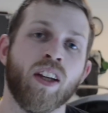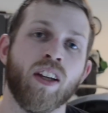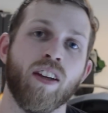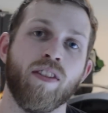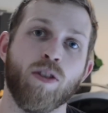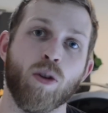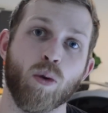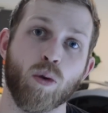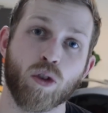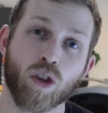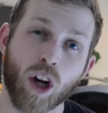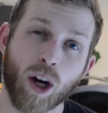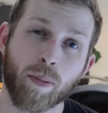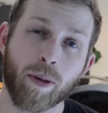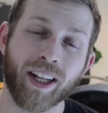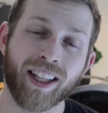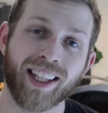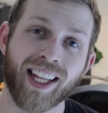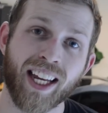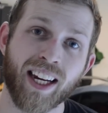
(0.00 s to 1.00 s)
If you saw
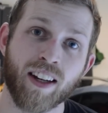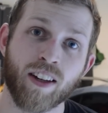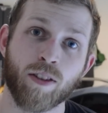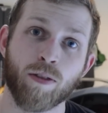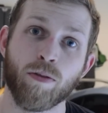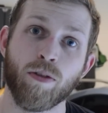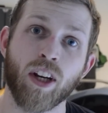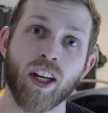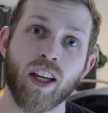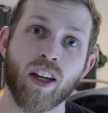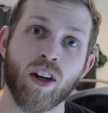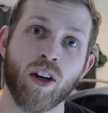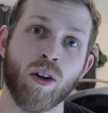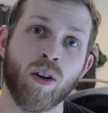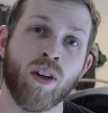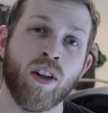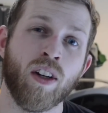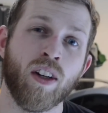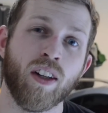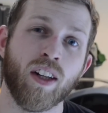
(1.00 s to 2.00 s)
my latest
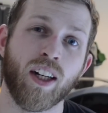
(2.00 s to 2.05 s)
video,